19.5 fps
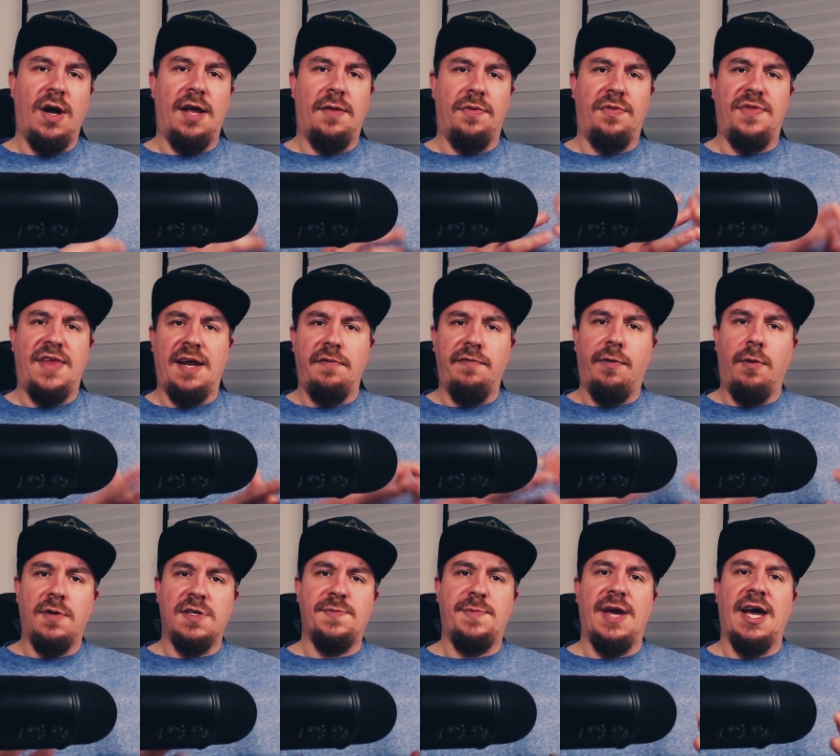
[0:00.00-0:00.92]
and then
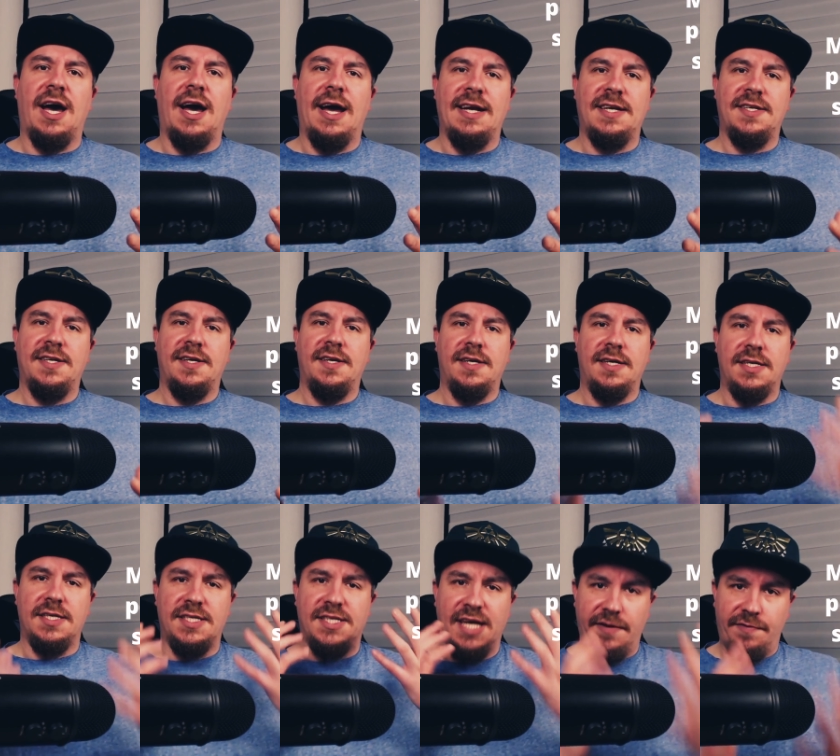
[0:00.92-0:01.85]
falls behind,
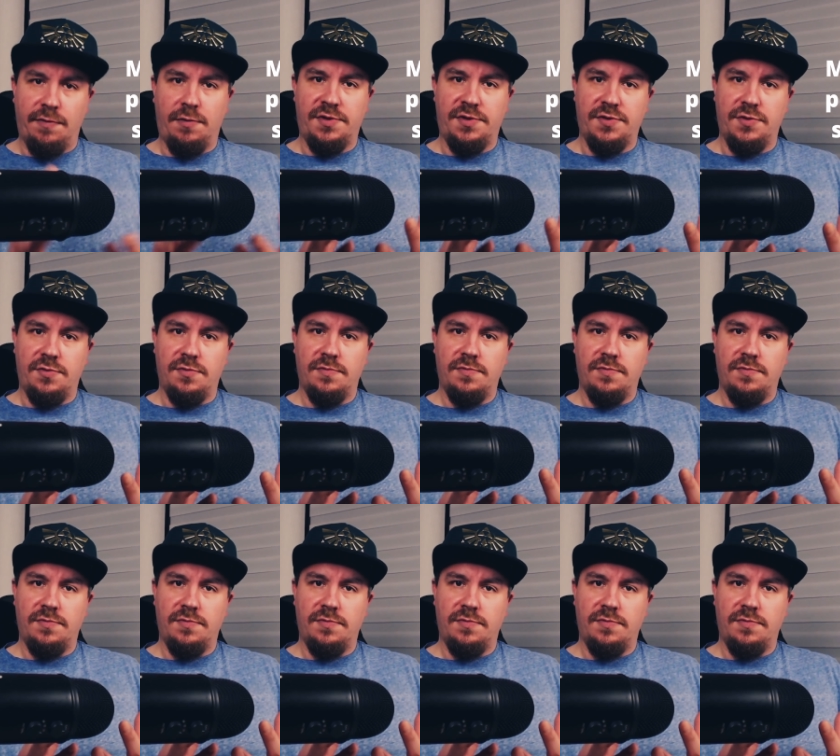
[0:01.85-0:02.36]
several do.